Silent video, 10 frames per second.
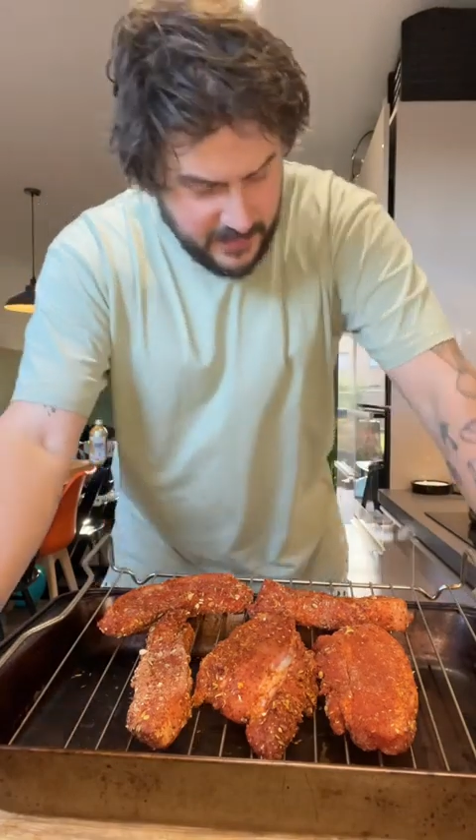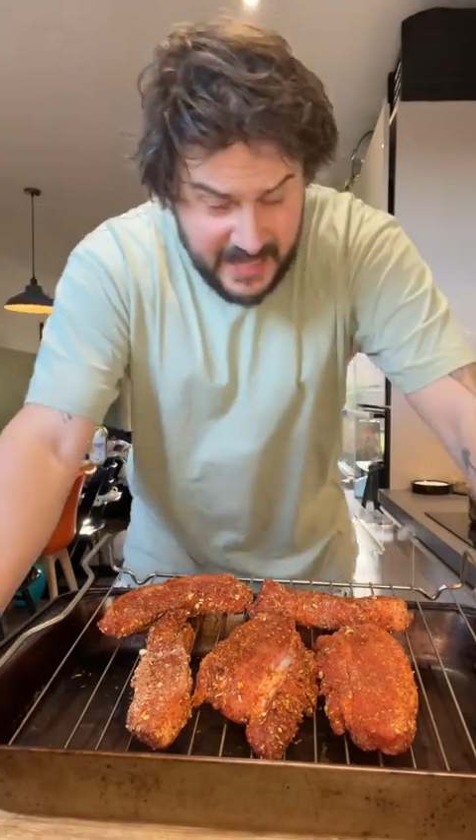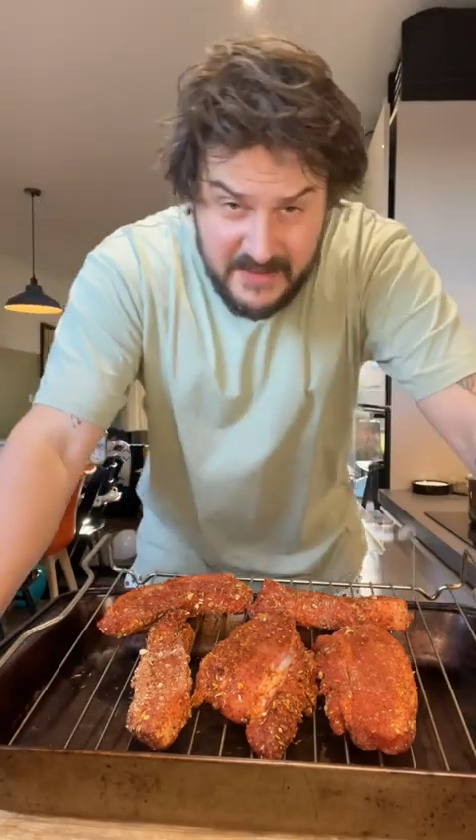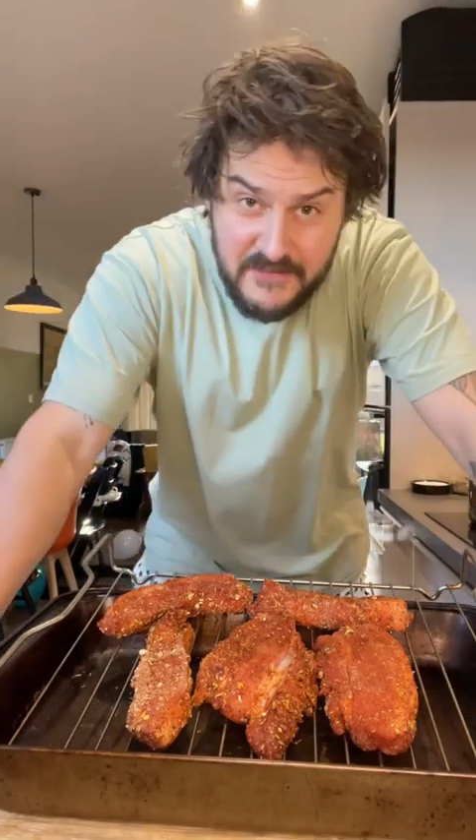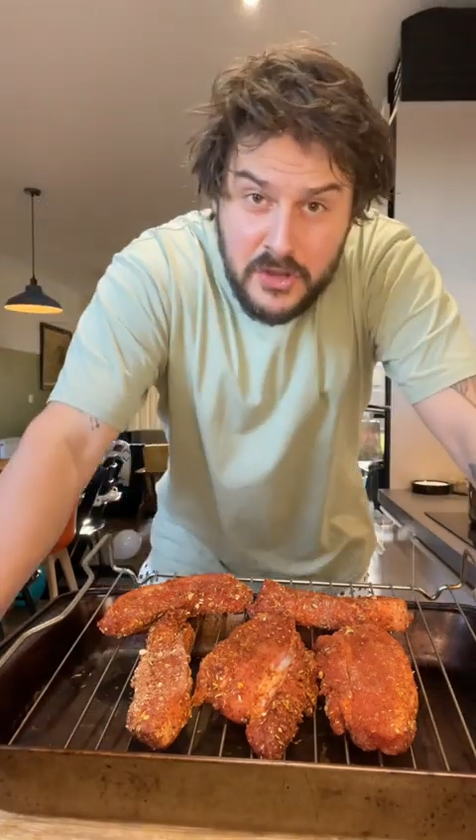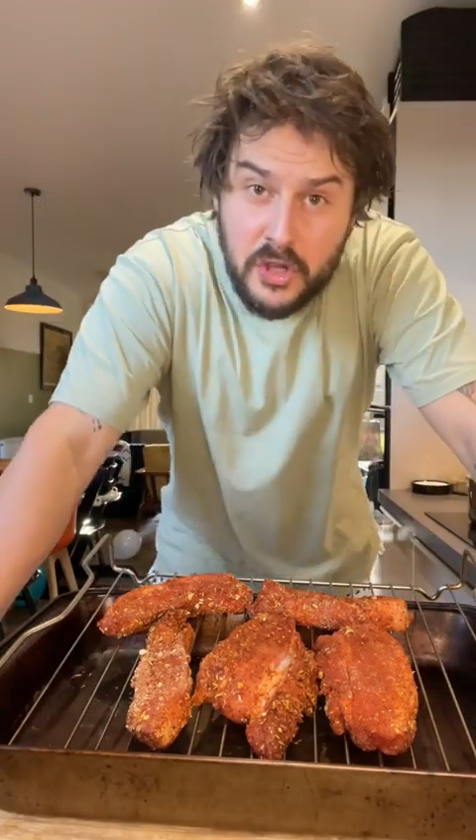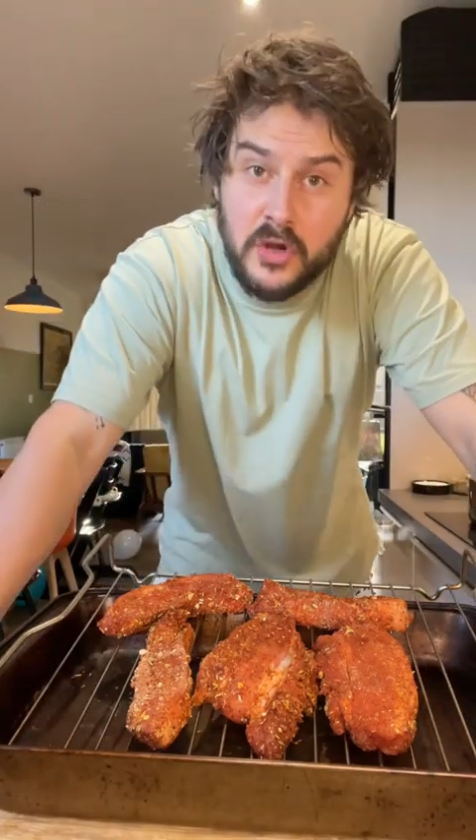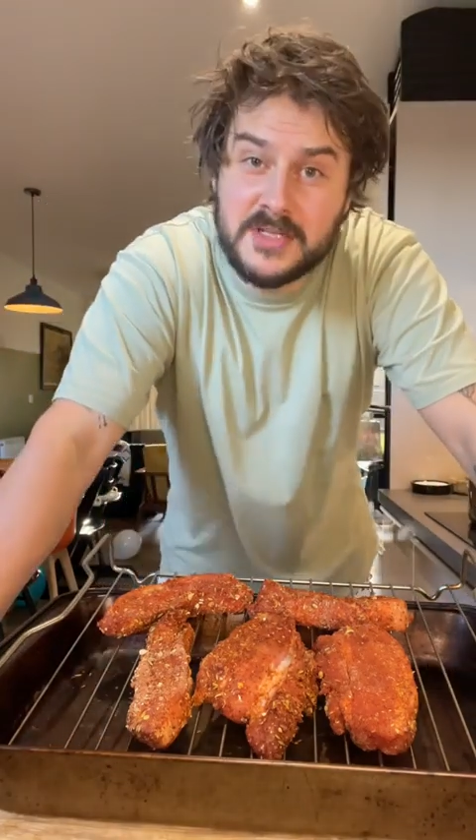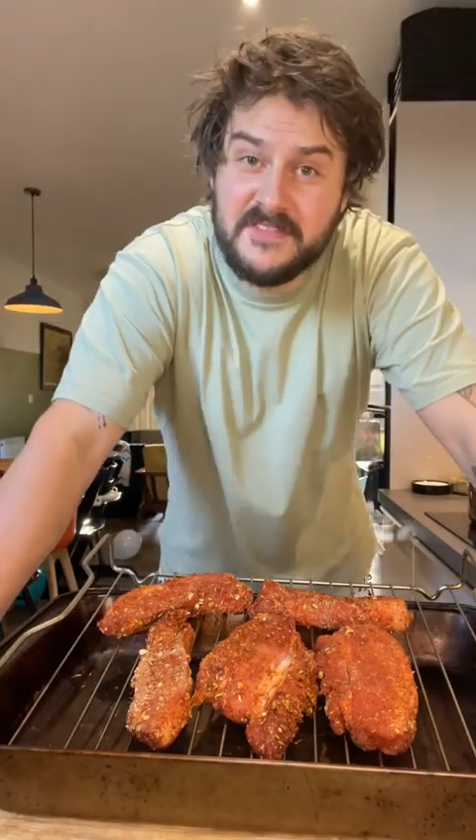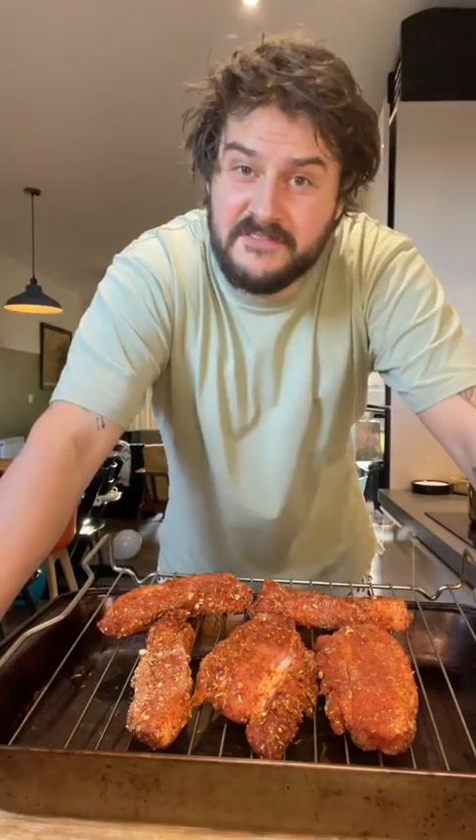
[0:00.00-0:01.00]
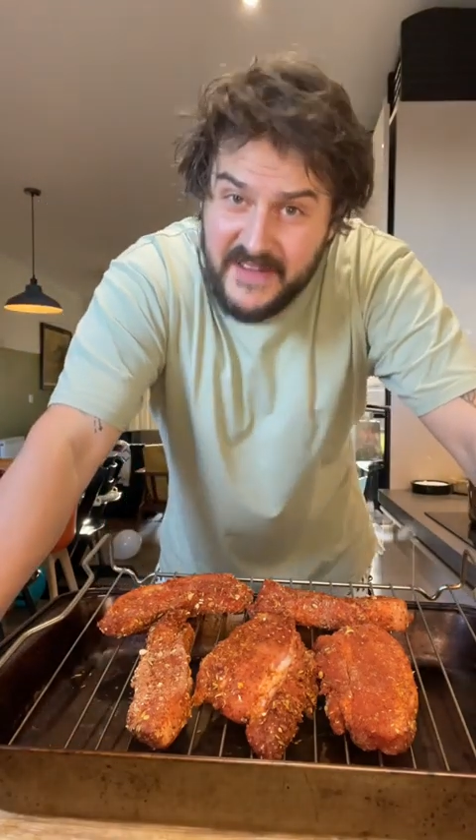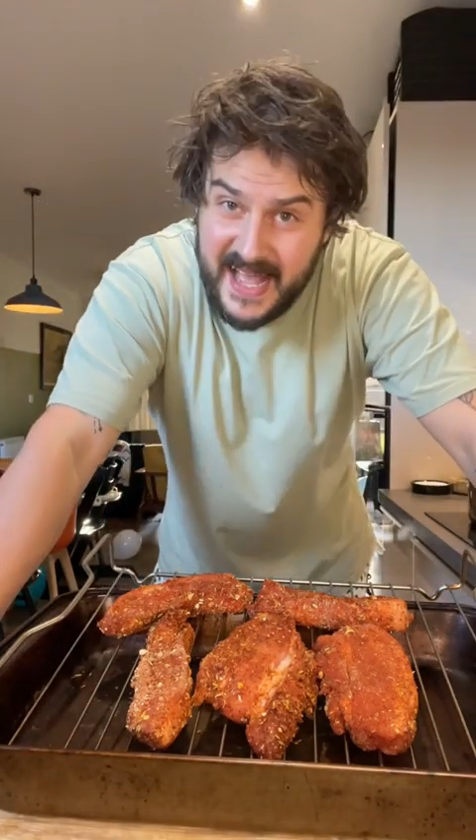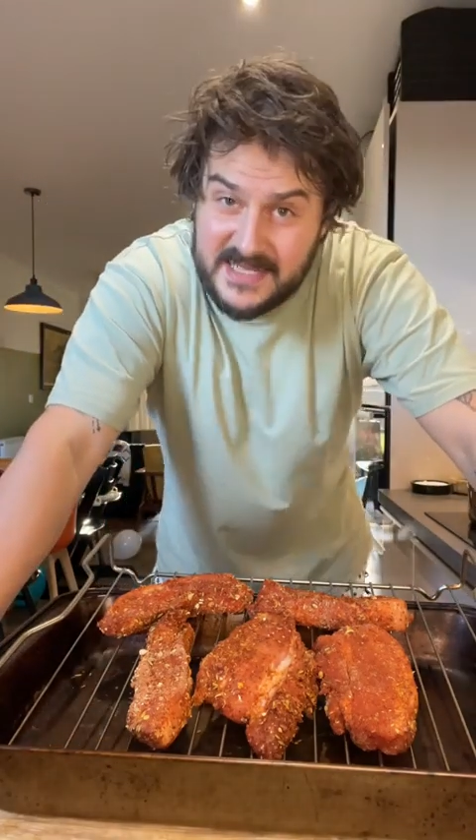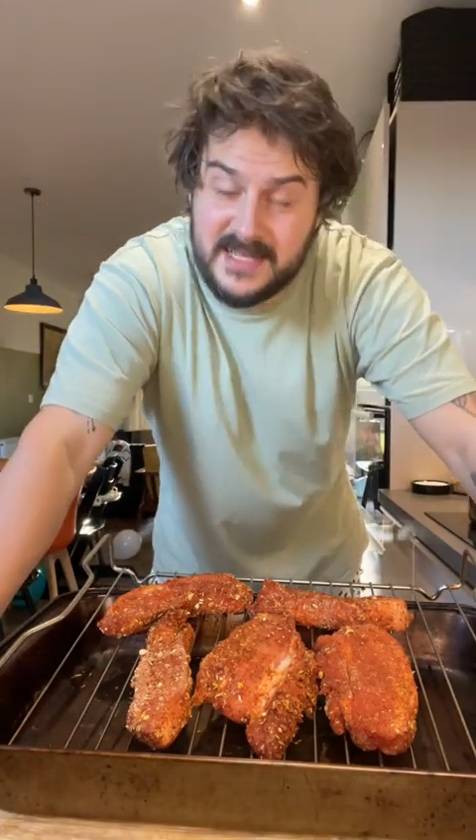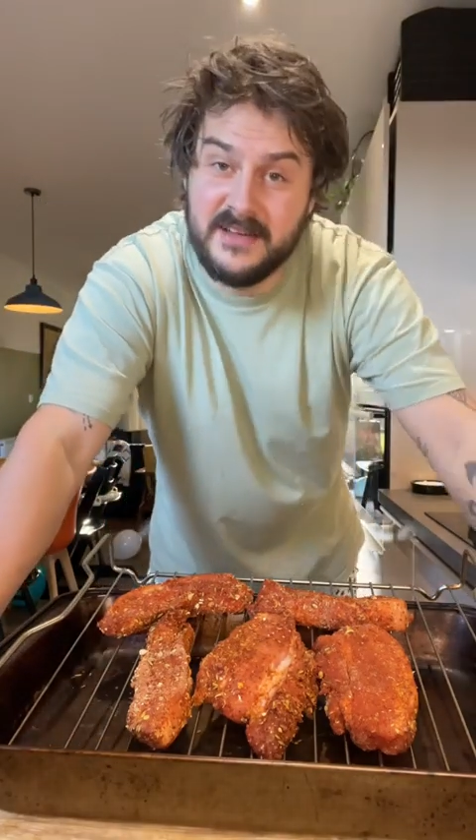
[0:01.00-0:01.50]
If you cooked fat